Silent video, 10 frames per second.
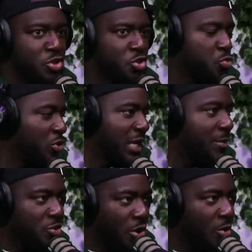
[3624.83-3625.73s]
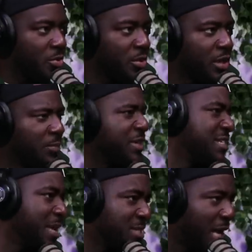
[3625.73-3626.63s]
it's just what time you go. But it's
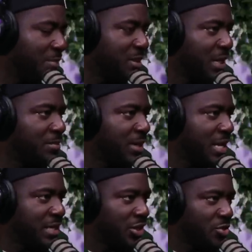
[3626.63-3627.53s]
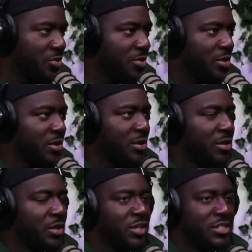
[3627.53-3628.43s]
the same as Amsterdam, their sex show.
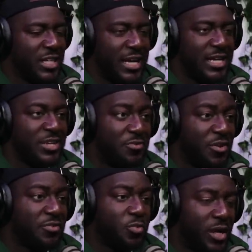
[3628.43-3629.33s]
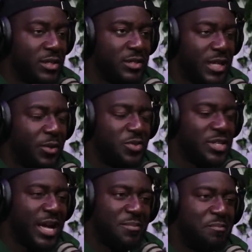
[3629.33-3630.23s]
So then the fifth one that was
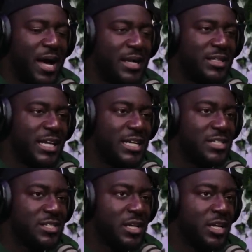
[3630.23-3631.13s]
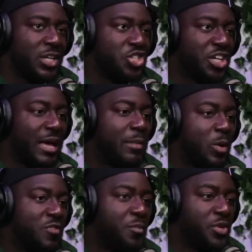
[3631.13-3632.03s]
like mad is she came out
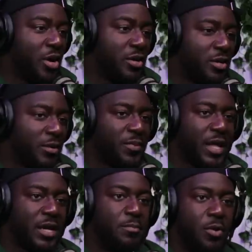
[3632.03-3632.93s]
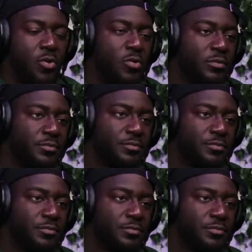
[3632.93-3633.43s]
with a banana and a bowl.